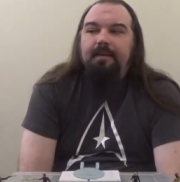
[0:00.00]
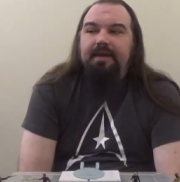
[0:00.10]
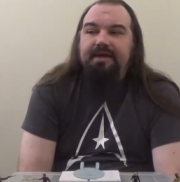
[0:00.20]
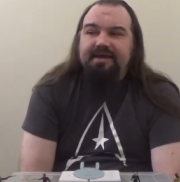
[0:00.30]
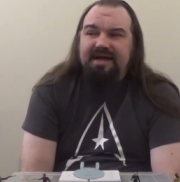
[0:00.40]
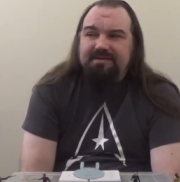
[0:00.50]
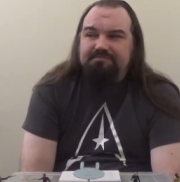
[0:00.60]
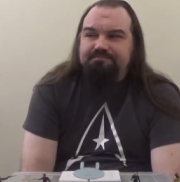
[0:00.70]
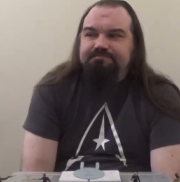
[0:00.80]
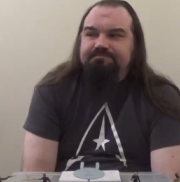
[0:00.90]
It
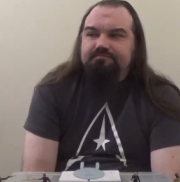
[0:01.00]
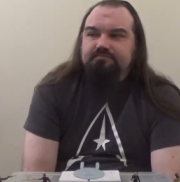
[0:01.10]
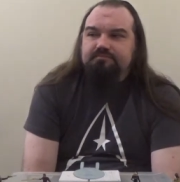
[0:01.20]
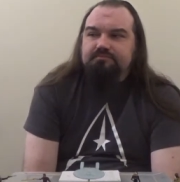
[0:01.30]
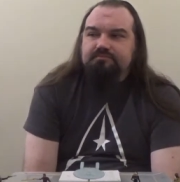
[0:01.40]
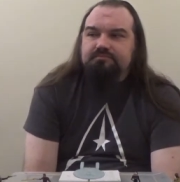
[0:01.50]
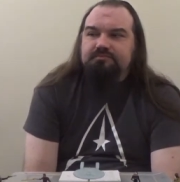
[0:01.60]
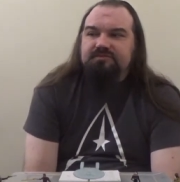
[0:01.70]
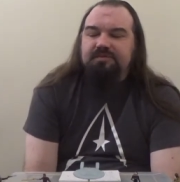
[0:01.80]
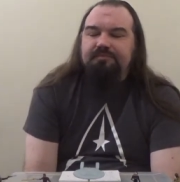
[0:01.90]
got
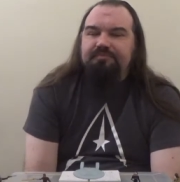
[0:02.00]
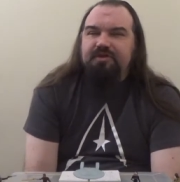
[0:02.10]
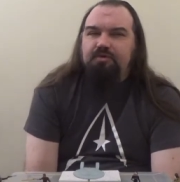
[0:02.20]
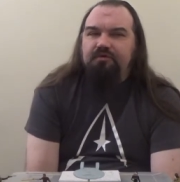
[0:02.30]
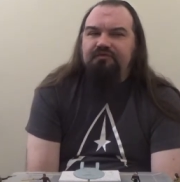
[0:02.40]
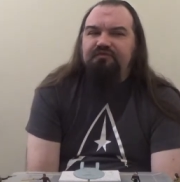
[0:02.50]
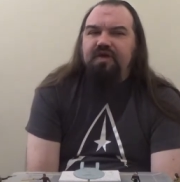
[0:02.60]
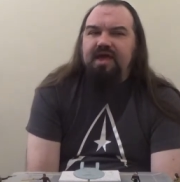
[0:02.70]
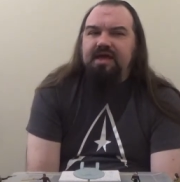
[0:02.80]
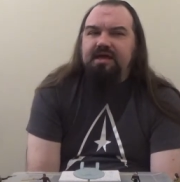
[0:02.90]
there were
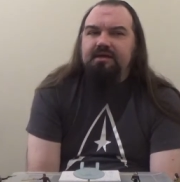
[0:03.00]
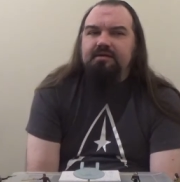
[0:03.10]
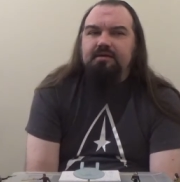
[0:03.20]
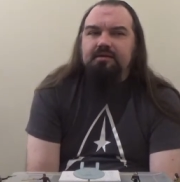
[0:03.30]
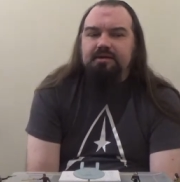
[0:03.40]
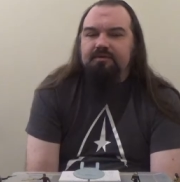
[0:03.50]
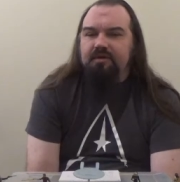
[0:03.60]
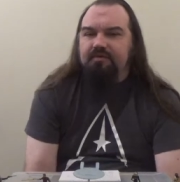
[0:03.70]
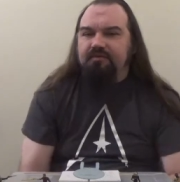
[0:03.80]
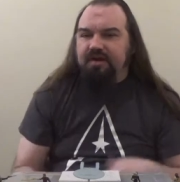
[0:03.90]
vague. It was,
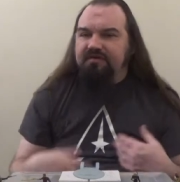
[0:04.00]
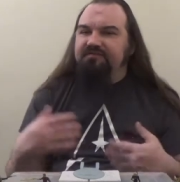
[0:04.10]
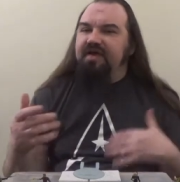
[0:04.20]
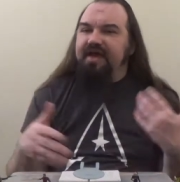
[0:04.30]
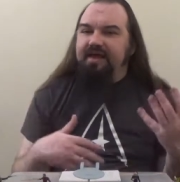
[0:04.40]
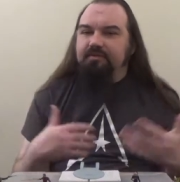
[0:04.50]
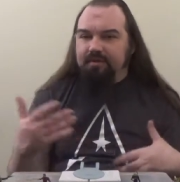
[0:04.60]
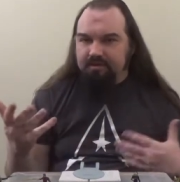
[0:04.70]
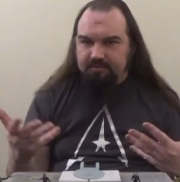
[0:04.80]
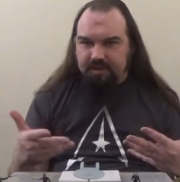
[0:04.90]
it was very vague
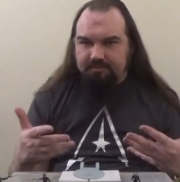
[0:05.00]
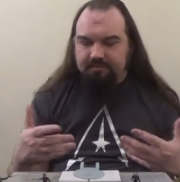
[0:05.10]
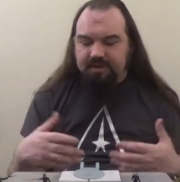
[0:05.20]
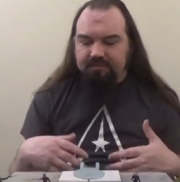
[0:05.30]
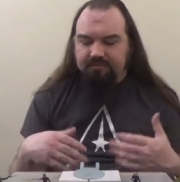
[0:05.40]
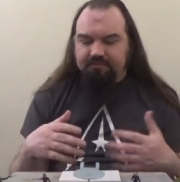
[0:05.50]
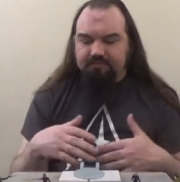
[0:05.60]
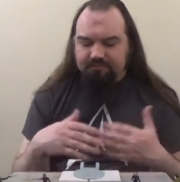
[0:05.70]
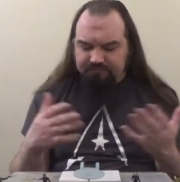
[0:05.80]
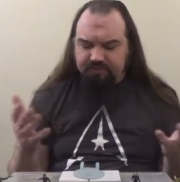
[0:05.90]
when they they were.
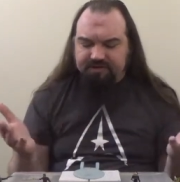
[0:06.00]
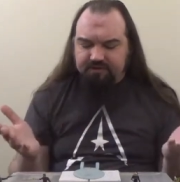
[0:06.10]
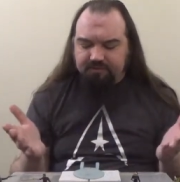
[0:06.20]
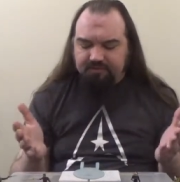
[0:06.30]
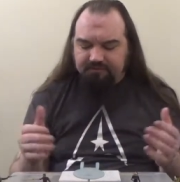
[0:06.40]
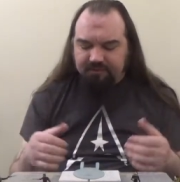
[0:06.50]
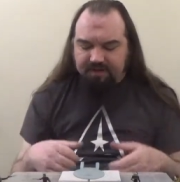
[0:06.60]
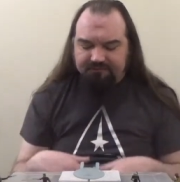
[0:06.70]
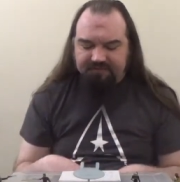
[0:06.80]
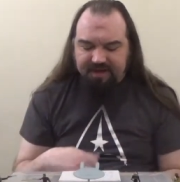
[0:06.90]
WizKids was
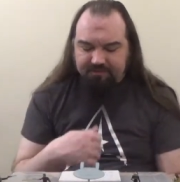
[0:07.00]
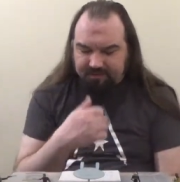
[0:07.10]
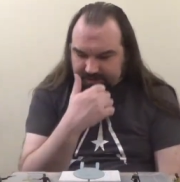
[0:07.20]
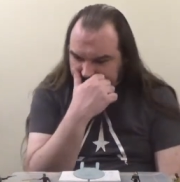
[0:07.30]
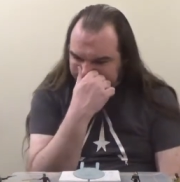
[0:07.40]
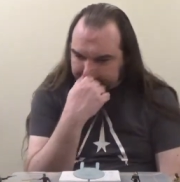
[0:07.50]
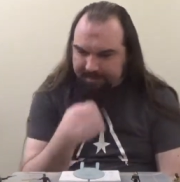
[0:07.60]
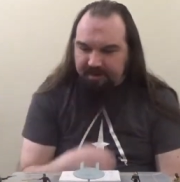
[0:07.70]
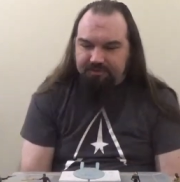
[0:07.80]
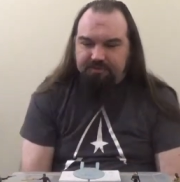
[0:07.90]
very vague when talking
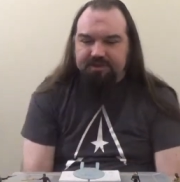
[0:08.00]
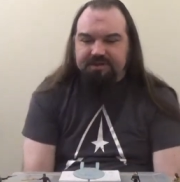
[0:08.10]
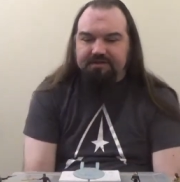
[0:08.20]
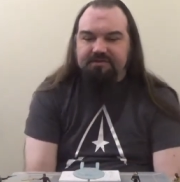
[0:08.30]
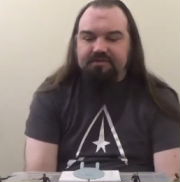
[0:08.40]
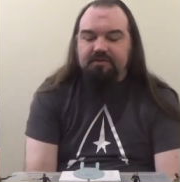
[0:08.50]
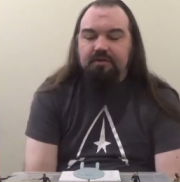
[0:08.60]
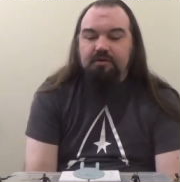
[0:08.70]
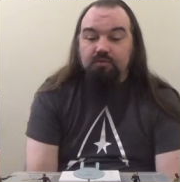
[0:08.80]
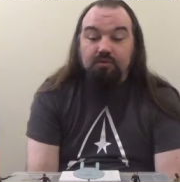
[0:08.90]
about the release,
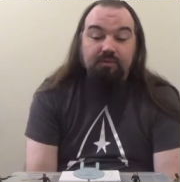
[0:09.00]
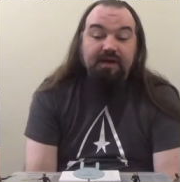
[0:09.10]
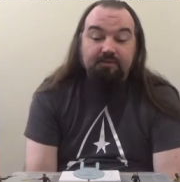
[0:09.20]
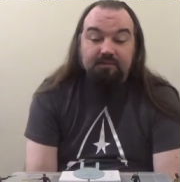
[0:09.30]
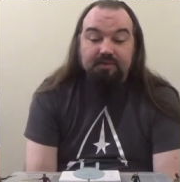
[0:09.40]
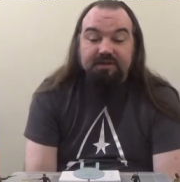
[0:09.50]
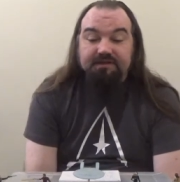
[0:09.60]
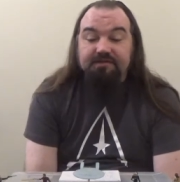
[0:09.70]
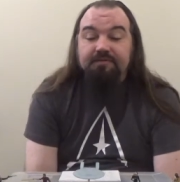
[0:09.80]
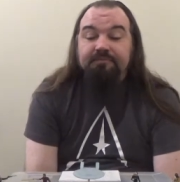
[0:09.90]
when it would
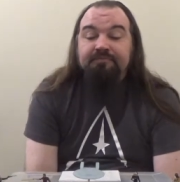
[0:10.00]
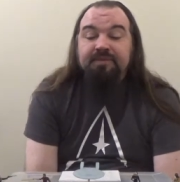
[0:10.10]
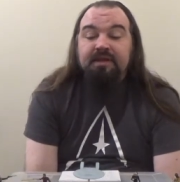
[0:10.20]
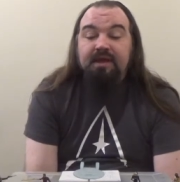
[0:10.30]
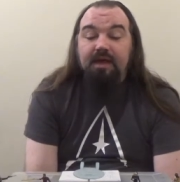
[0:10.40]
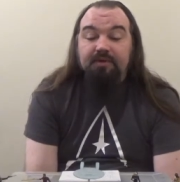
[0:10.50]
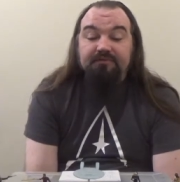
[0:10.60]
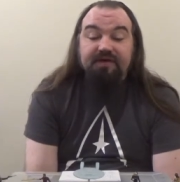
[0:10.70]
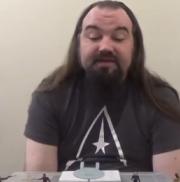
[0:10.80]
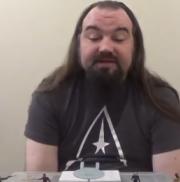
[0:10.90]
release. And when it
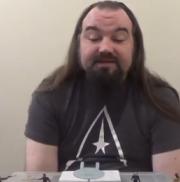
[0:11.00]
finally